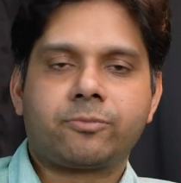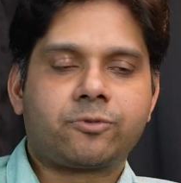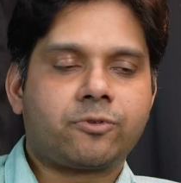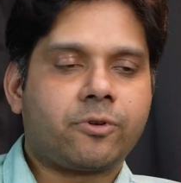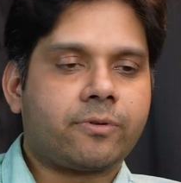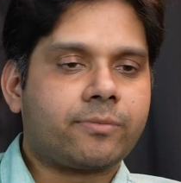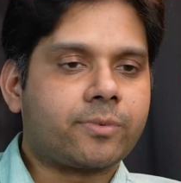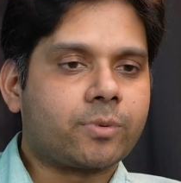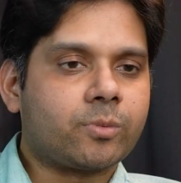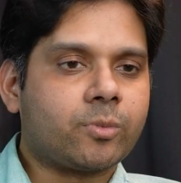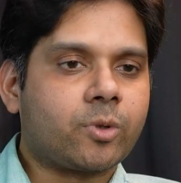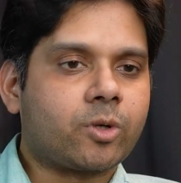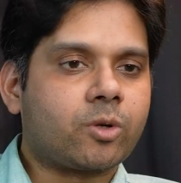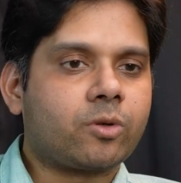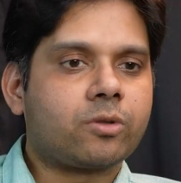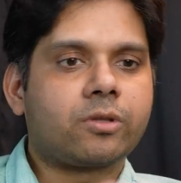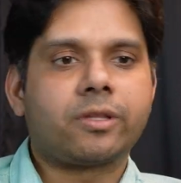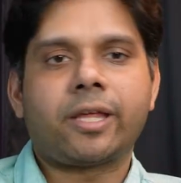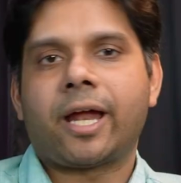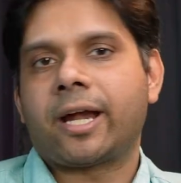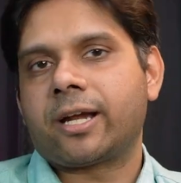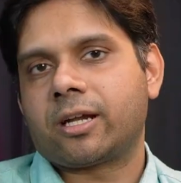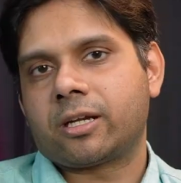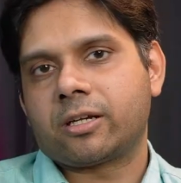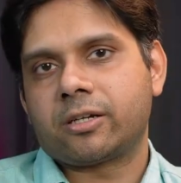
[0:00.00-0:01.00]
From tomorrow
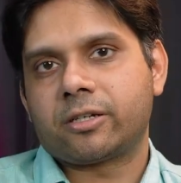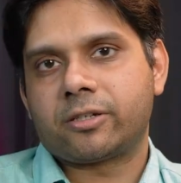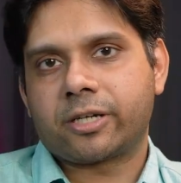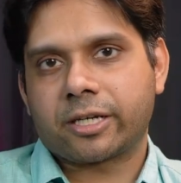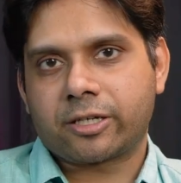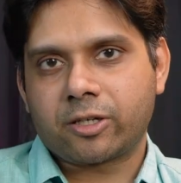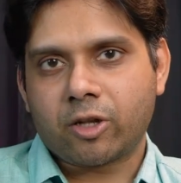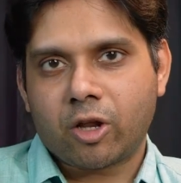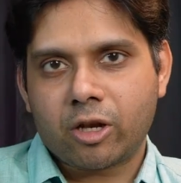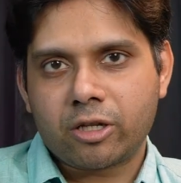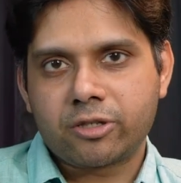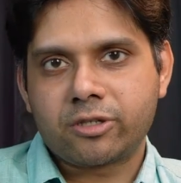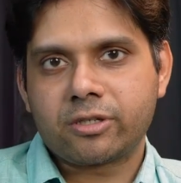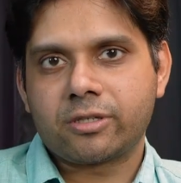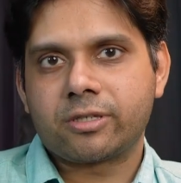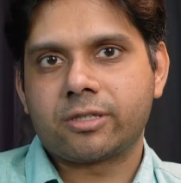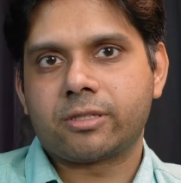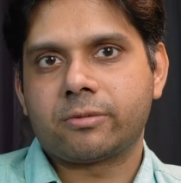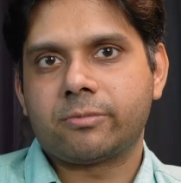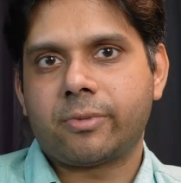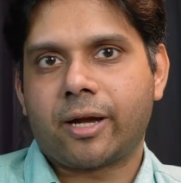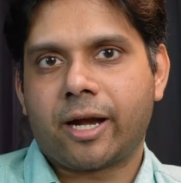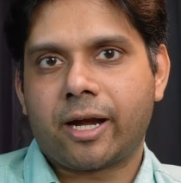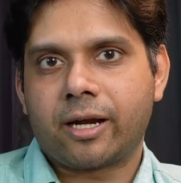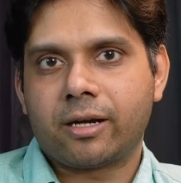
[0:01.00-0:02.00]
that technology
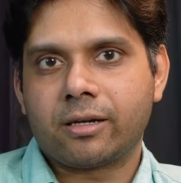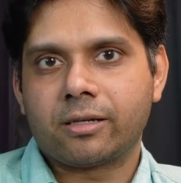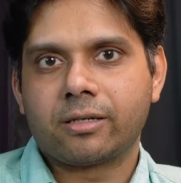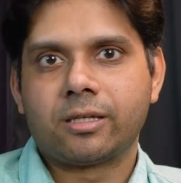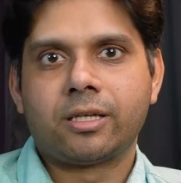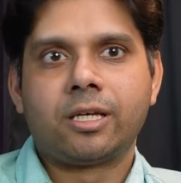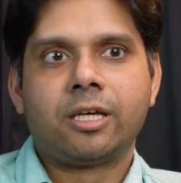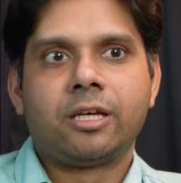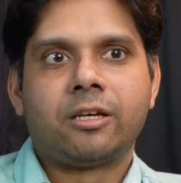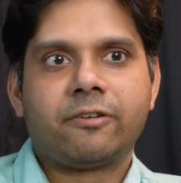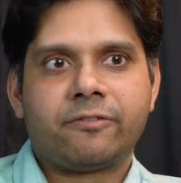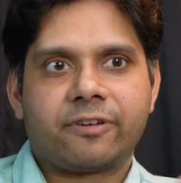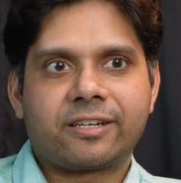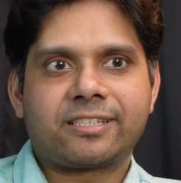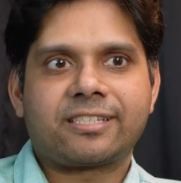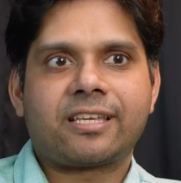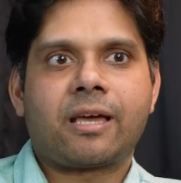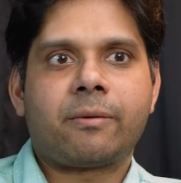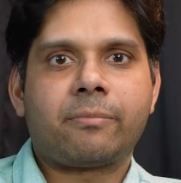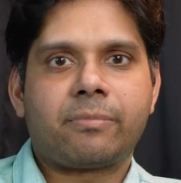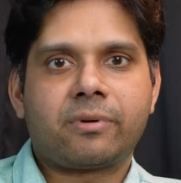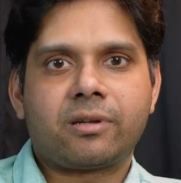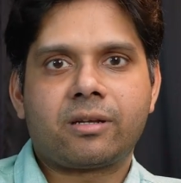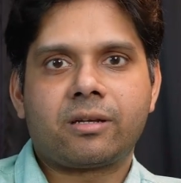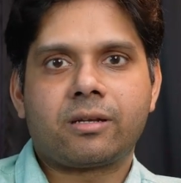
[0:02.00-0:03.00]
is banned. For
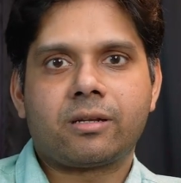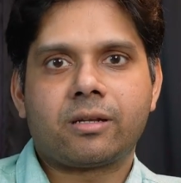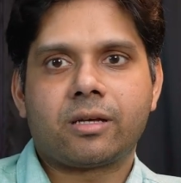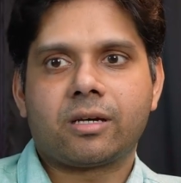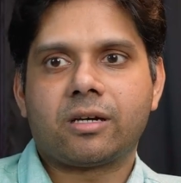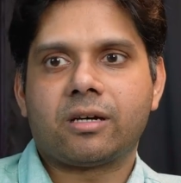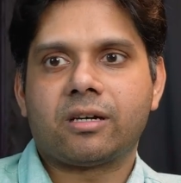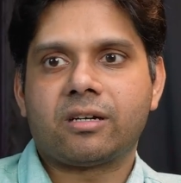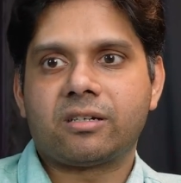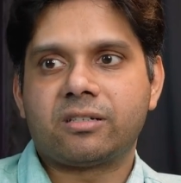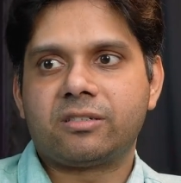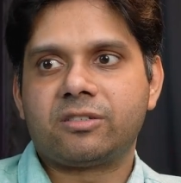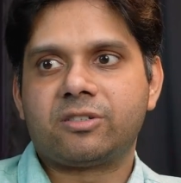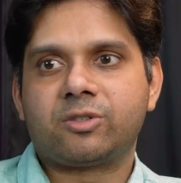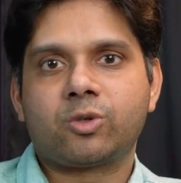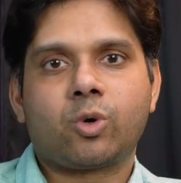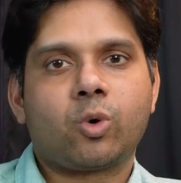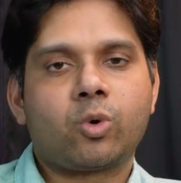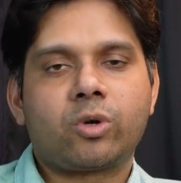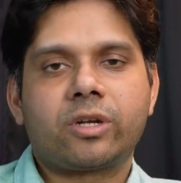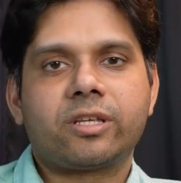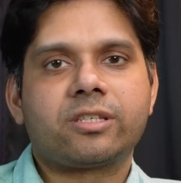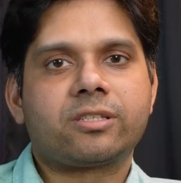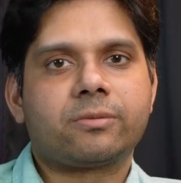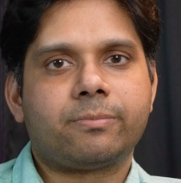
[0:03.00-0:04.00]
example,
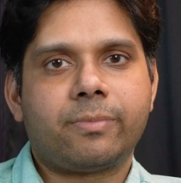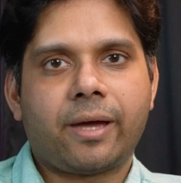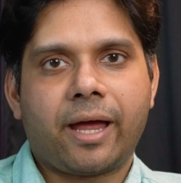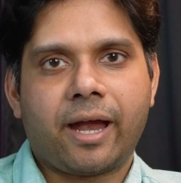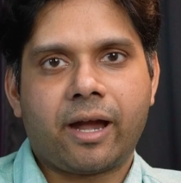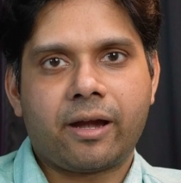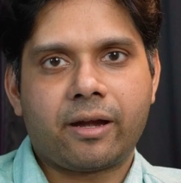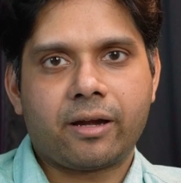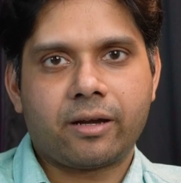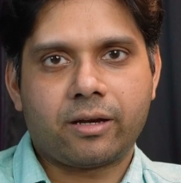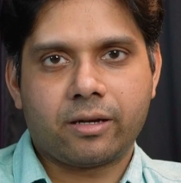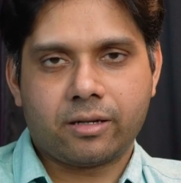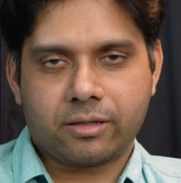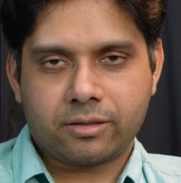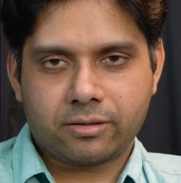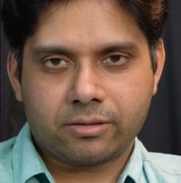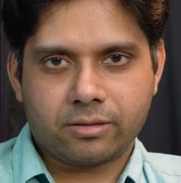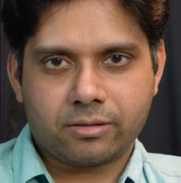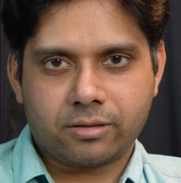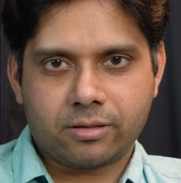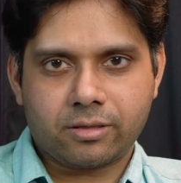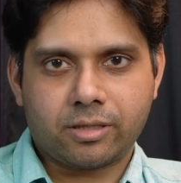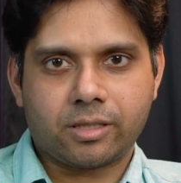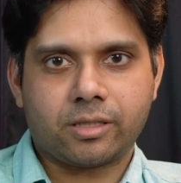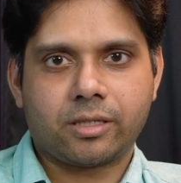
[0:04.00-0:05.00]
drone is banned,
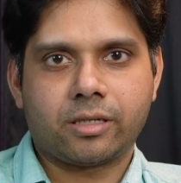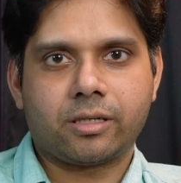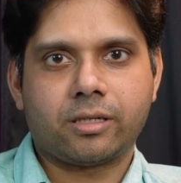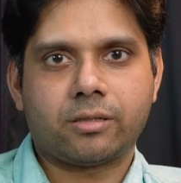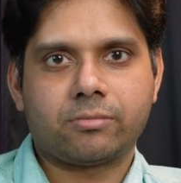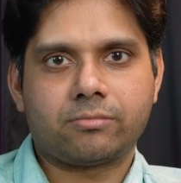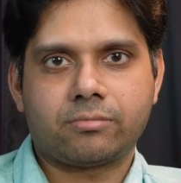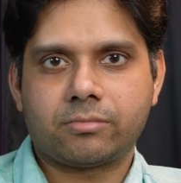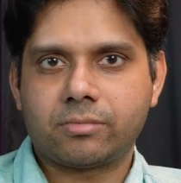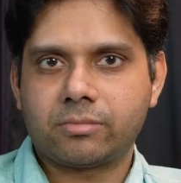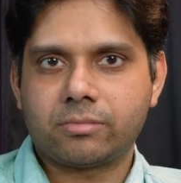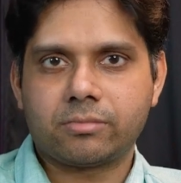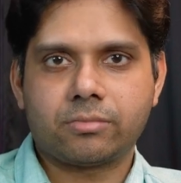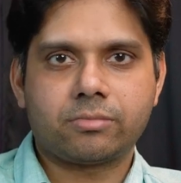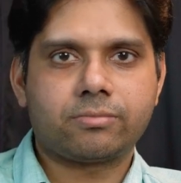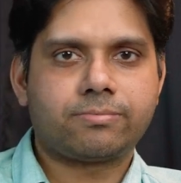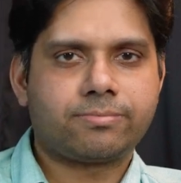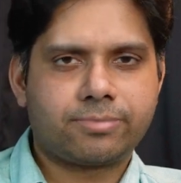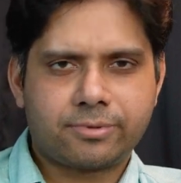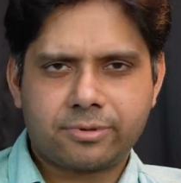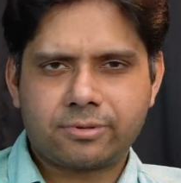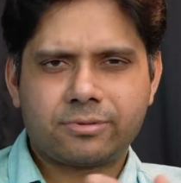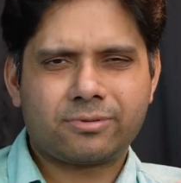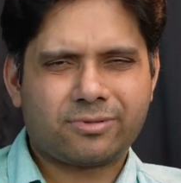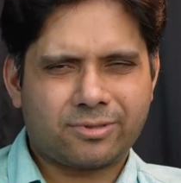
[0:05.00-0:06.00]

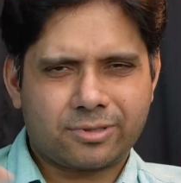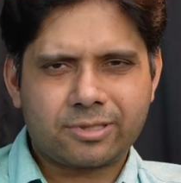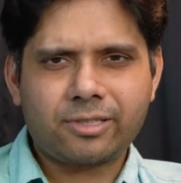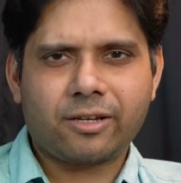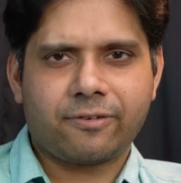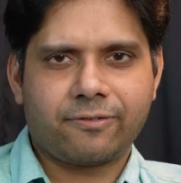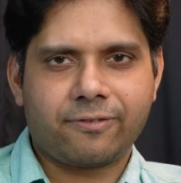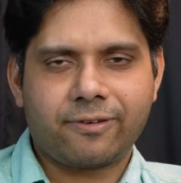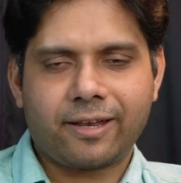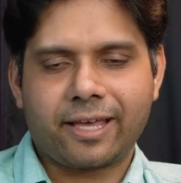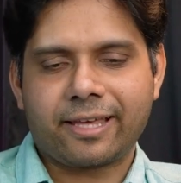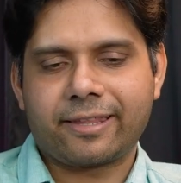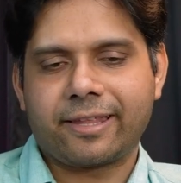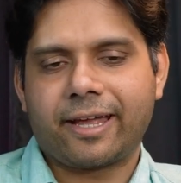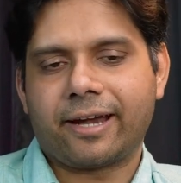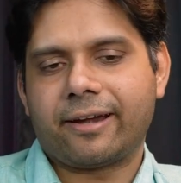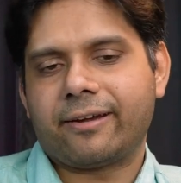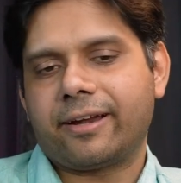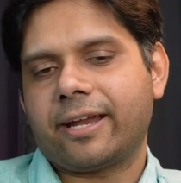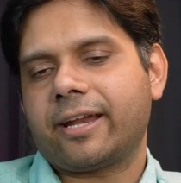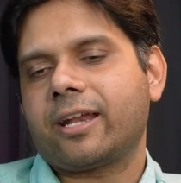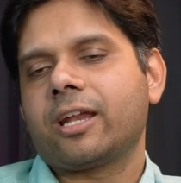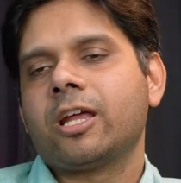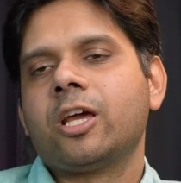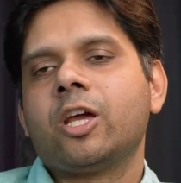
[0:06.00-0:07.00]
stuff like that,
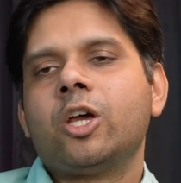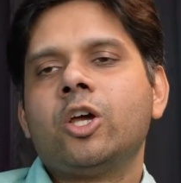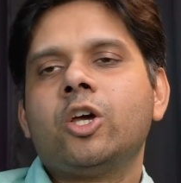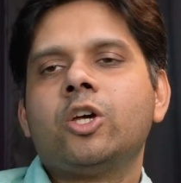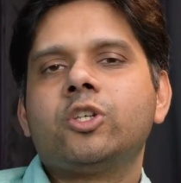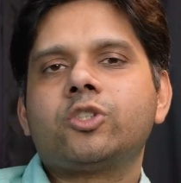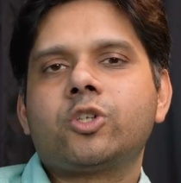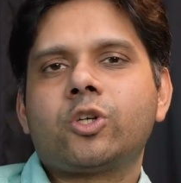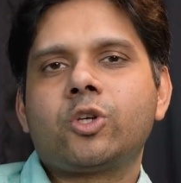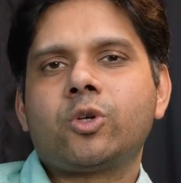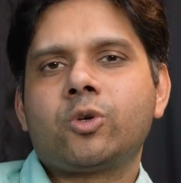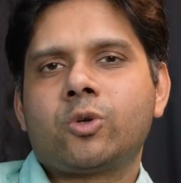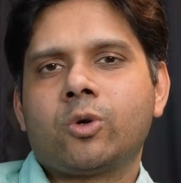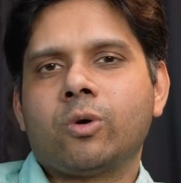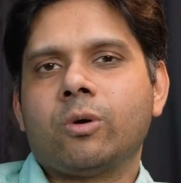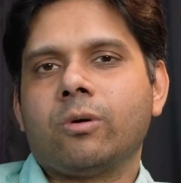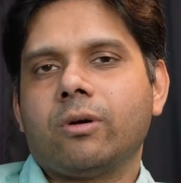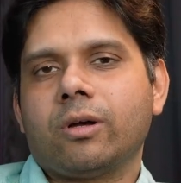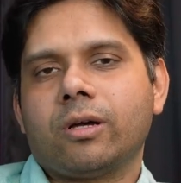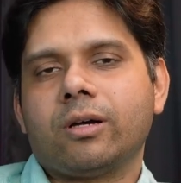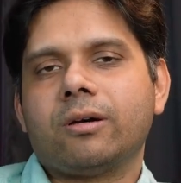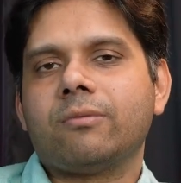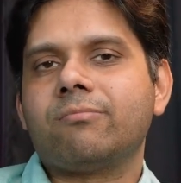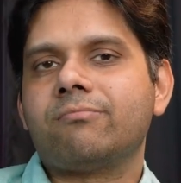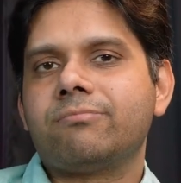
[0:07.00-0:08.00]
right? So, you
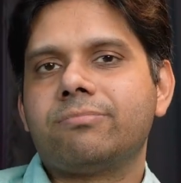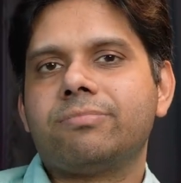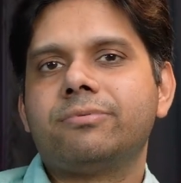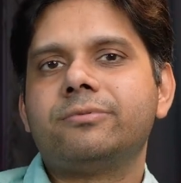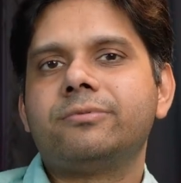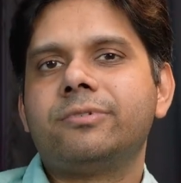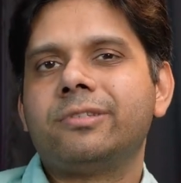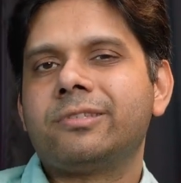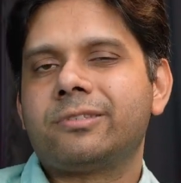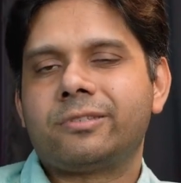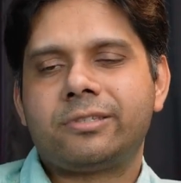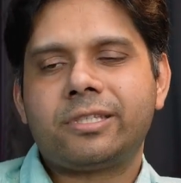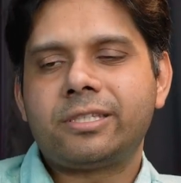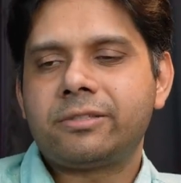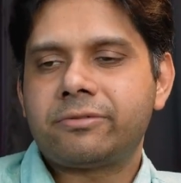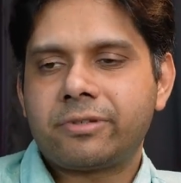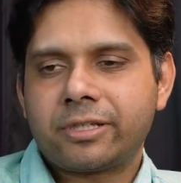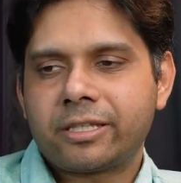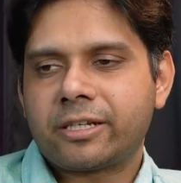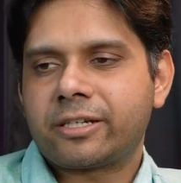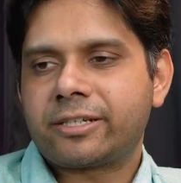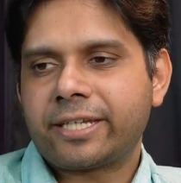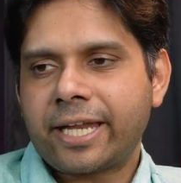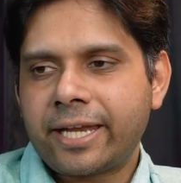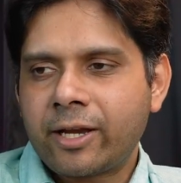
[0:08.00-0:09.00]
know, these were
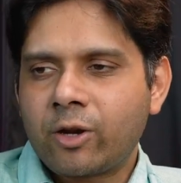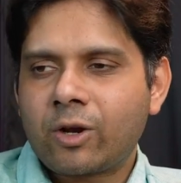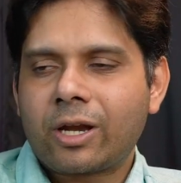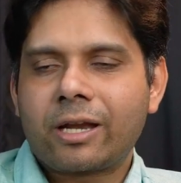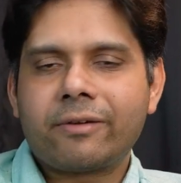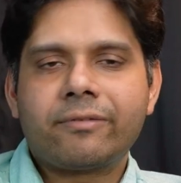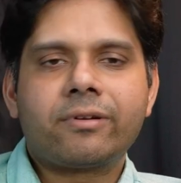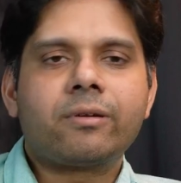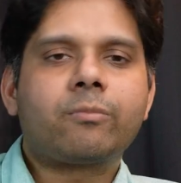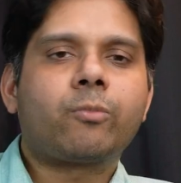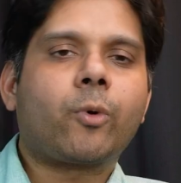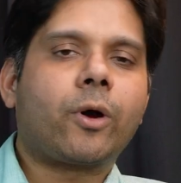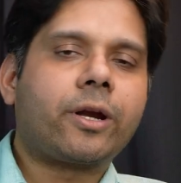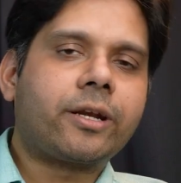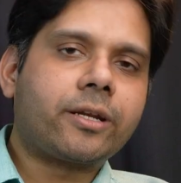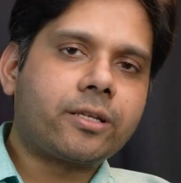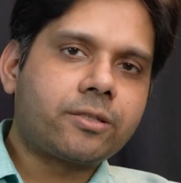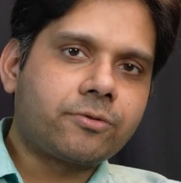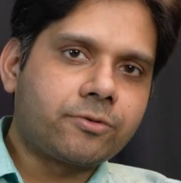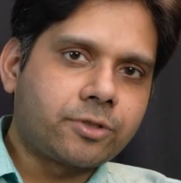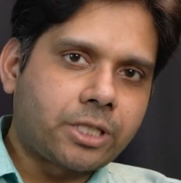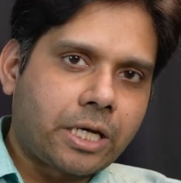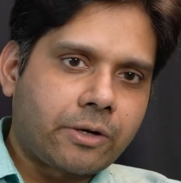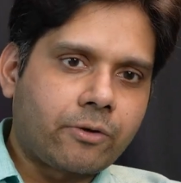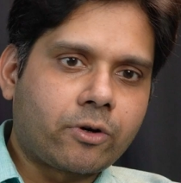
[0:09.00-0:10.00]
the 10 or 11
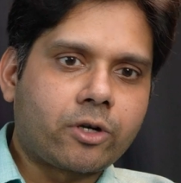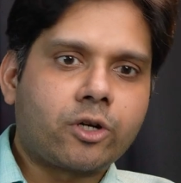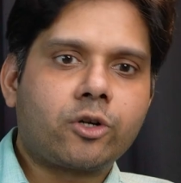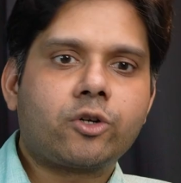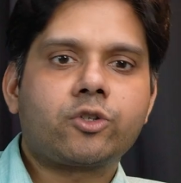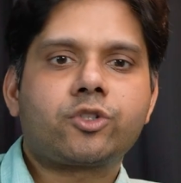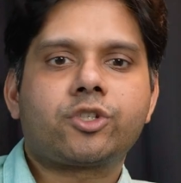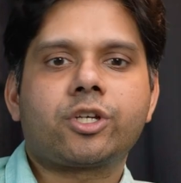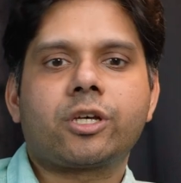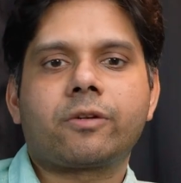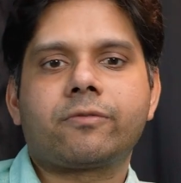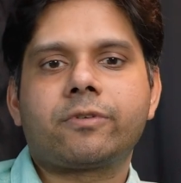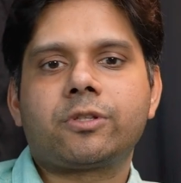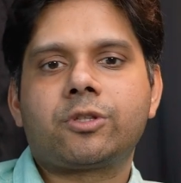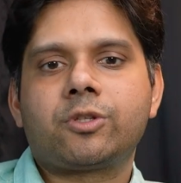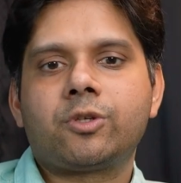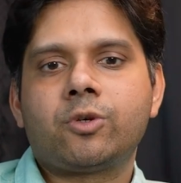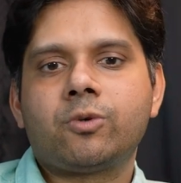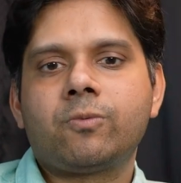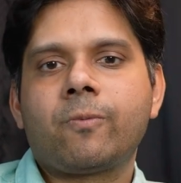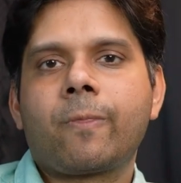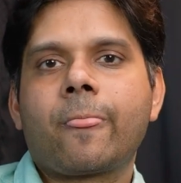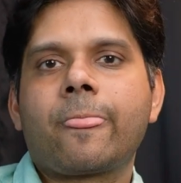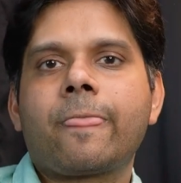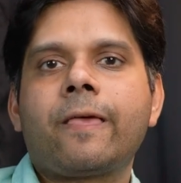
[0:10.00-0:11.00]
pointers which I wanted to share with
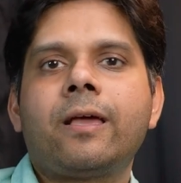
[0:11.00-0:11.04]
you.